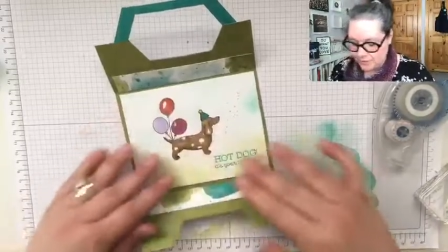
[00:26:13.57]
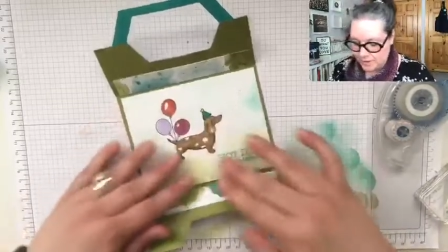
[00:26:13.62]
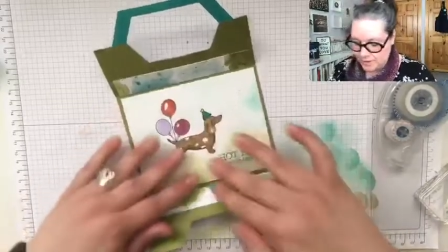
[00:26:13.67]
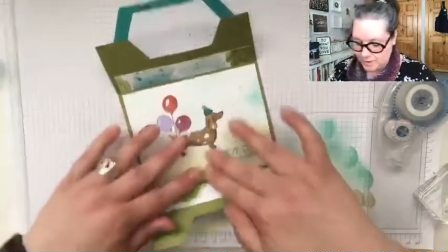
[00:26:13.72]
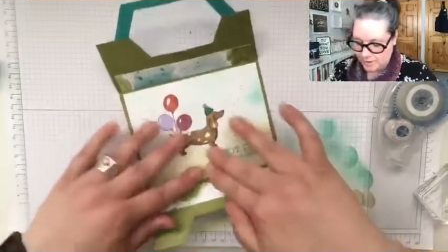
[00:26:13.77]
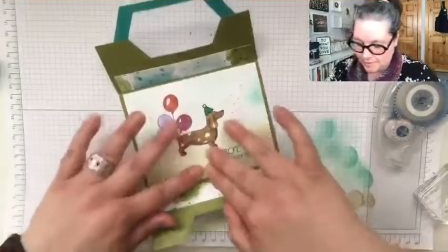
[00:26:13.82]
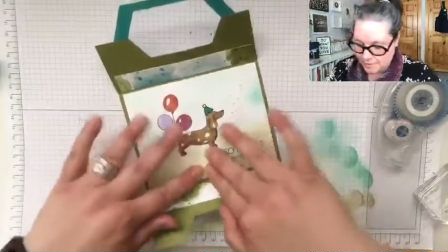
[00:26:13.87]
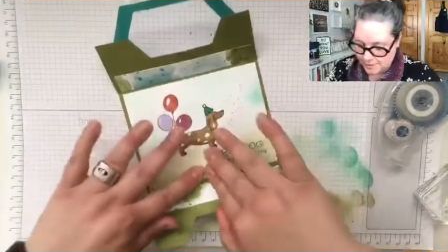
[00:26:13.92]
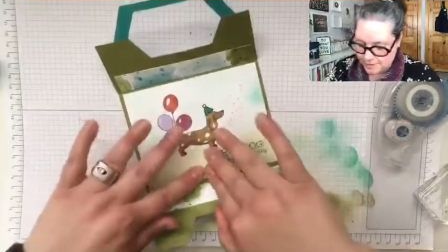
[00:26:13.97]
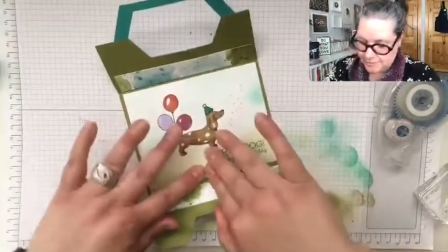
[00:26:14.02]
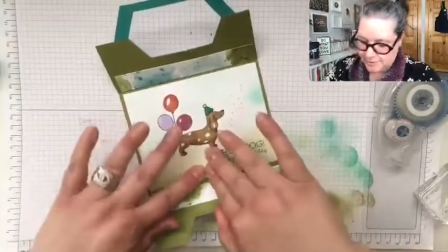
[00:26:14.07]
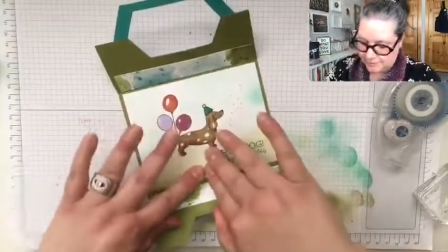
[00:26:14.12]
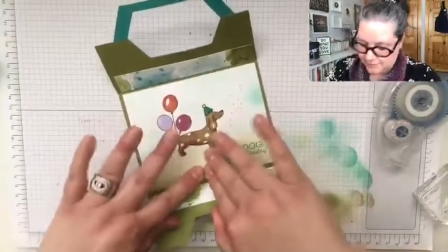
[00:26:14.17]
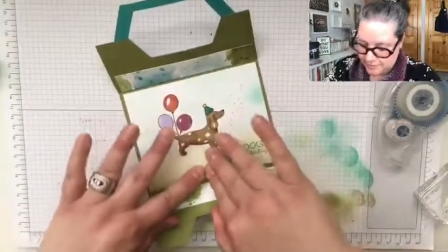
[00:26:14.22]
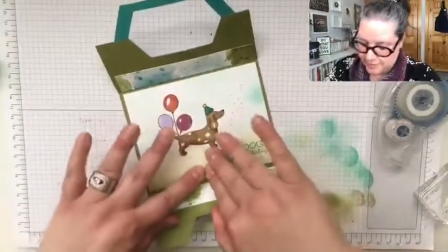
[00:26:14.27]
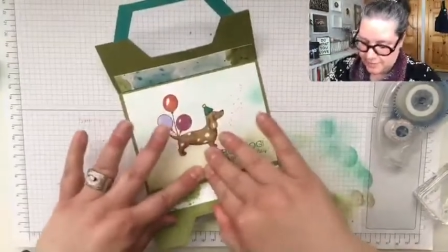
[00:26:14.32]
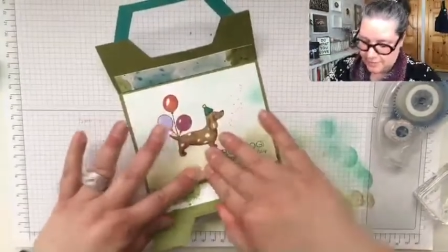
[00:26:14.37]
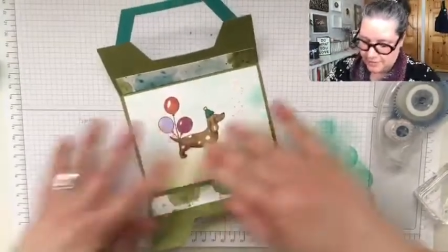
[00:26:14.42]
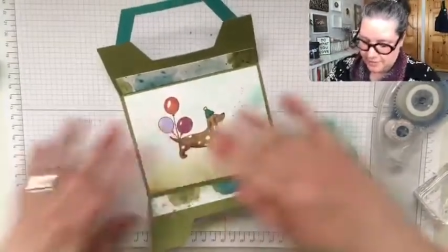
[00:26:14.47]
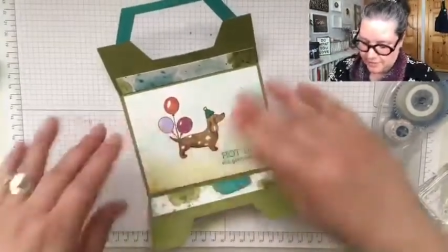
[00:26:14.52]
Anyways, if
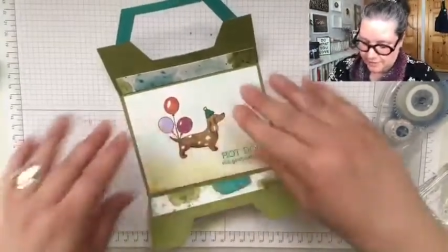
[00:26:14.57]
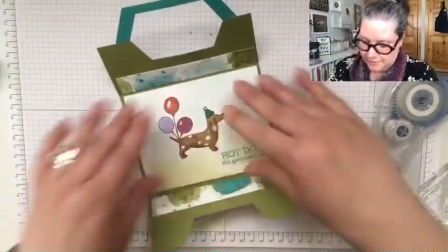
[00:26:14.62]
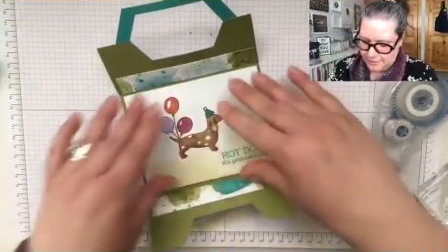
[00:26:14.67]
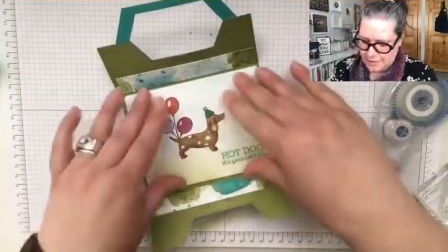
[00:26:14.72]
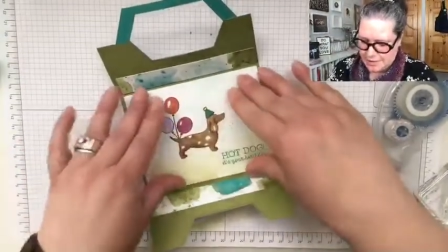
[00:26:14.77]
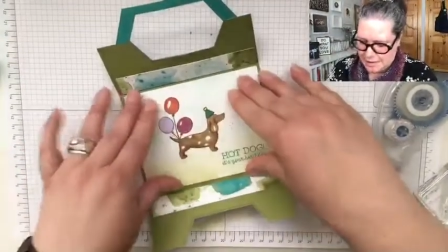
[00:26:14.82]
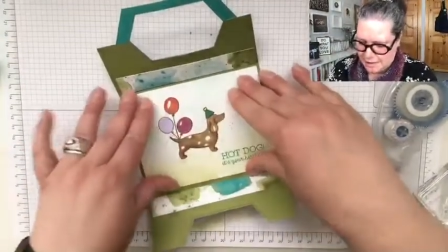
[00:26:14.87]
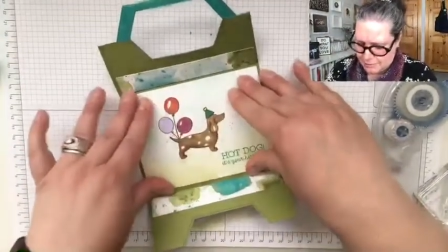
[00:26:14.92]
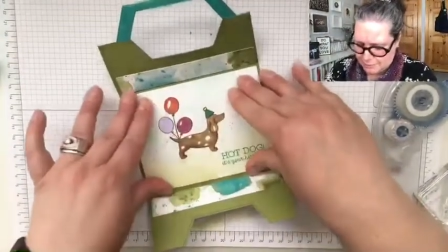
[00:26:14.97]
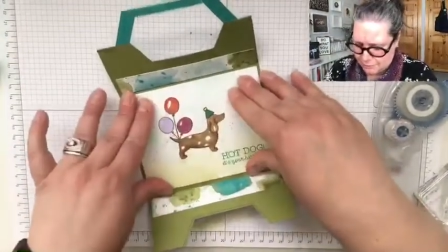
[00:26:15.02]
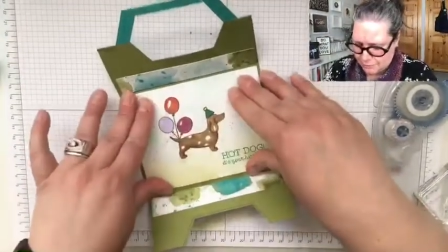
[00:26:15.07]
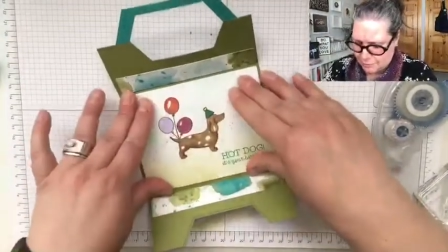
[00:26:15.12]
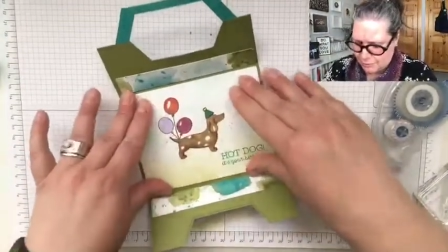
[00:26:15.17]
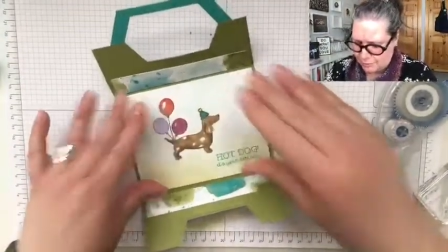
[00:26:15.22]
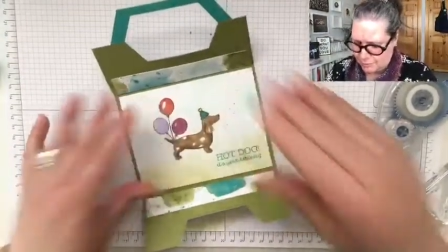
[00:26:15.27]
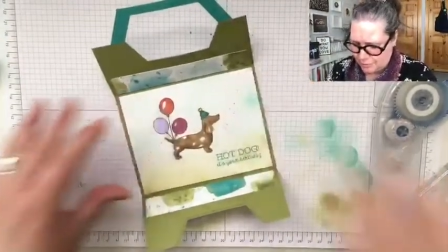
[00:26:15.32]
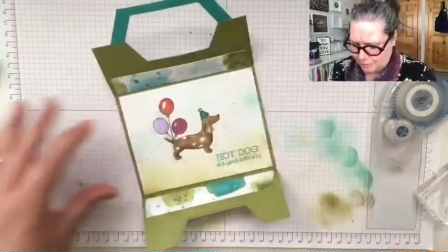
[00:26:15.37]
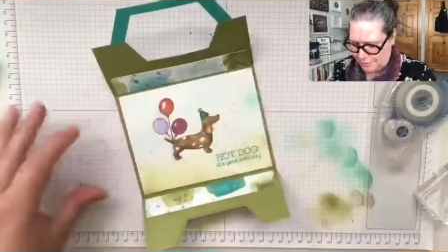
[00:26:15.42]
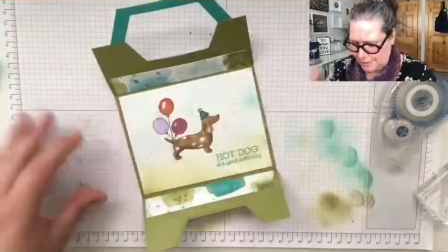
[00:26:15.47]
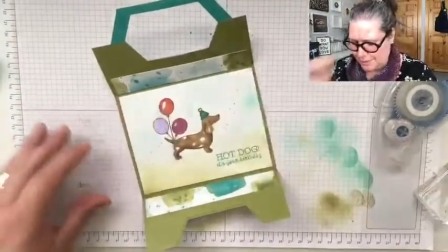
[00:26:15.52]
it, if it needs more,
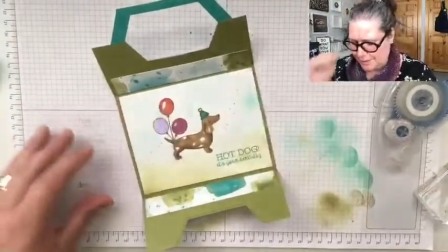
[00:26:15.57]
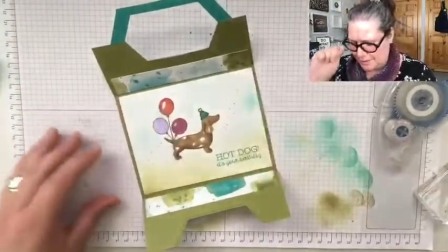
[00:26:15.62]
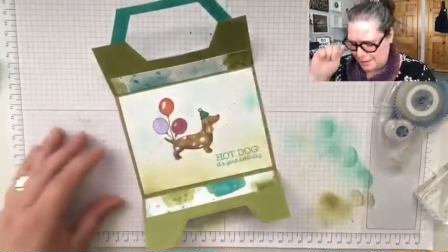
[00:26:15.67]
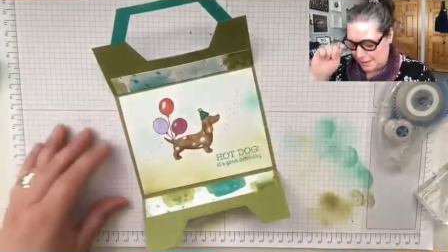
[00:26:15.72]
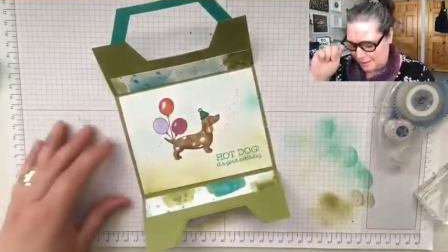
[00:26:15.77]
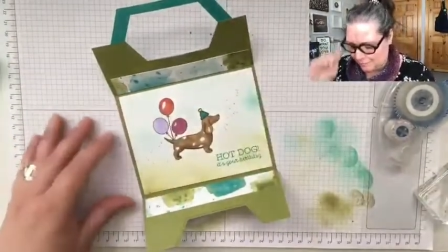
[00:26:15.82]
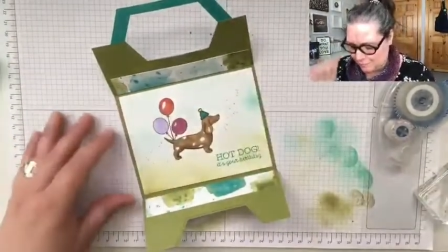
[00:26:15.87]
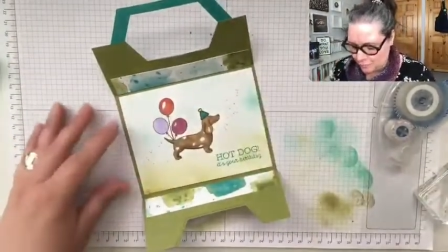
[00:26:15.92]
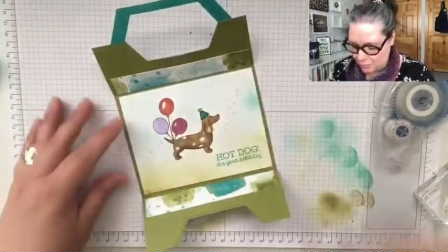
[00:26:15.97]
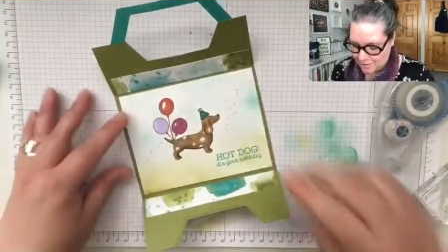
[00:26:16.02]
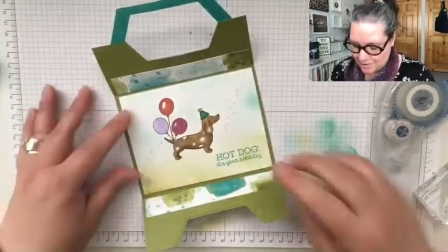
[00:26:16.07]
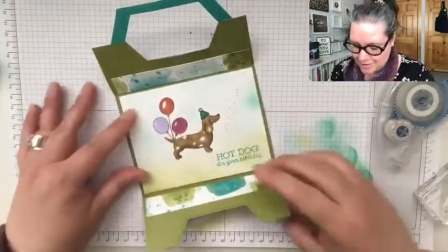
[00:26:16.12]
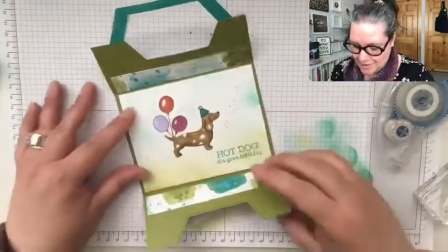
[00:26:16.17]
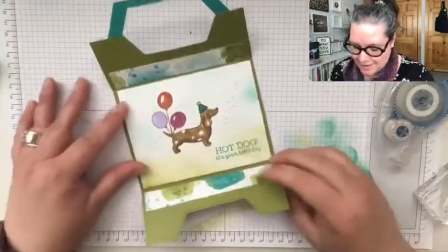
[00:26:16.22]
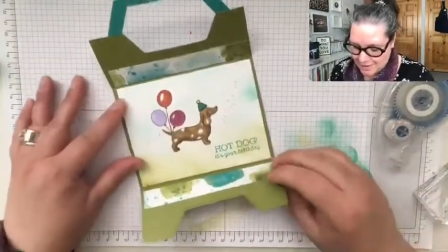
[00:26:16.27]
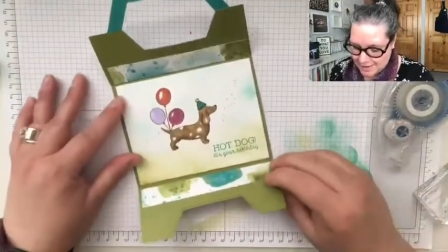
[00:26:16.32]
we'll make it have more.